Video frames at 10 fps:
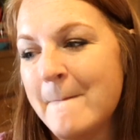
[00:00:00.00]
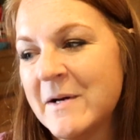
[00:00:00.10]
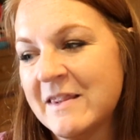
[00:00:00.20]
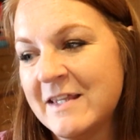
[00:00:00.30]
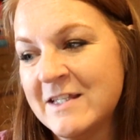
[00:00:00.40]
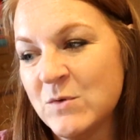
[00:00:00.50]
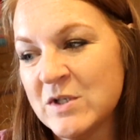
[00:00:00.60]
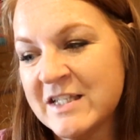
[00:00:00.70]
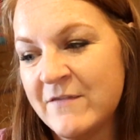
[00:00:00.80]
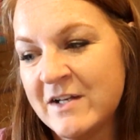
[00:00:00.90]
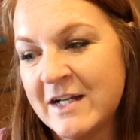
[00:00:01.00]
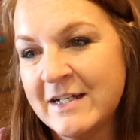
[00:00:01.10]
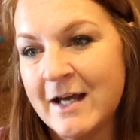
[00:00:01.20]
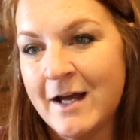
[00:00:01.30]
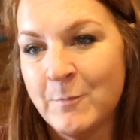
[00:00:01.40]
But these were
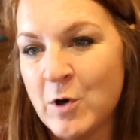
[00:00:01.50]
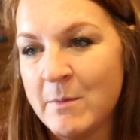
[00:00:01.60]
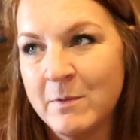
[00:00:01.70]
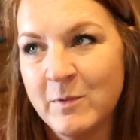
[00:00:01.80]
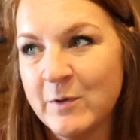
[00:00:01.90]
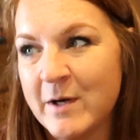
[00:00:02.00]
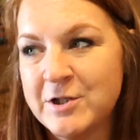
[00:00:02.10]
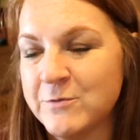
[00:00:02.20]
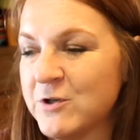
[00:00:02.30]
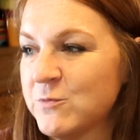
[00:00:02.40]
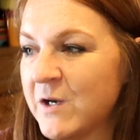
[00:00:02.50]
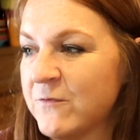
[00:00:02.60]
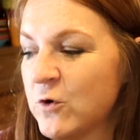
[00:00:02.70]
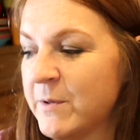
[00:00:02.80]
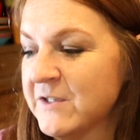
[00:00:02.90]
$7.99, probably way too much money
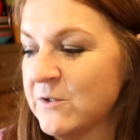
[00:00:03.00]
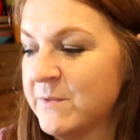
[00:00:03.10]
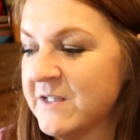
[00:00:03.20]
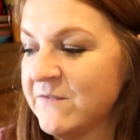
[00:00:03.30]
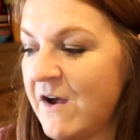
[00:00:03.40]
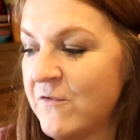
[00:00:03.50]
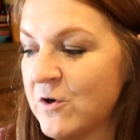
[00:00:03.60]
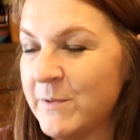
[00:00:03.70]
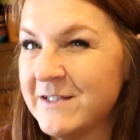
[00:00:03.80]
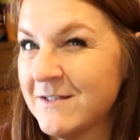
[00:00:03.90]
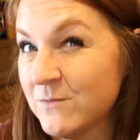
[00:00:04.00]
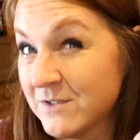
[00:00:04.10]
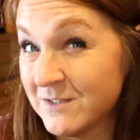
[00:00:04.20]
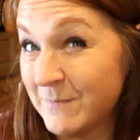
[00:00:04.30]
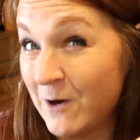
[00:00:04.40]
for a puzzle, but it's 500 pieces,
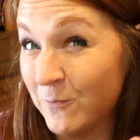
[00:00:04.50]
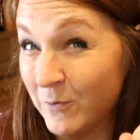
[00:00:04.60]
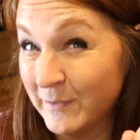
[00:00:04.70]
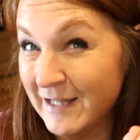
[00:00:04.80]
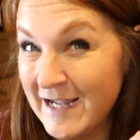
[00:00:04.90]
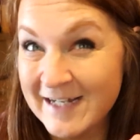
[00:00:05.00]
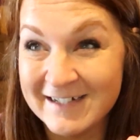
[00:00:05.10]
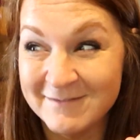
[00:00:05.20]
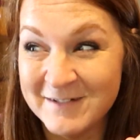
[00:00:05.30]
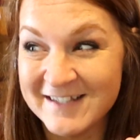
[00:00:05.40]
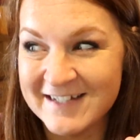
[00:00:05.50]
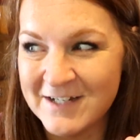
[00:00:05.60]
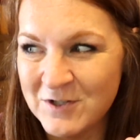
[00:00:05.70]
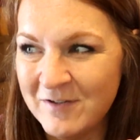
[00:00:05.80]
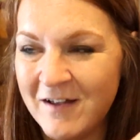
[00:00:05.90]
which is about what we like. Um, doesn't
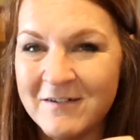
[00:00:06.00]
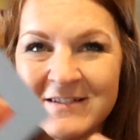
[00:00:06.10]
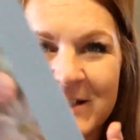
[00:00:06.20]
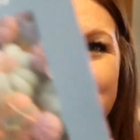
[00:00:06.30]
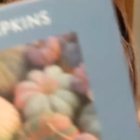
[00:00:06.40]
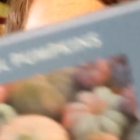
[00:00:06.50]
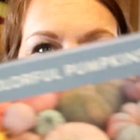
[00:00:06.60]
take too long, so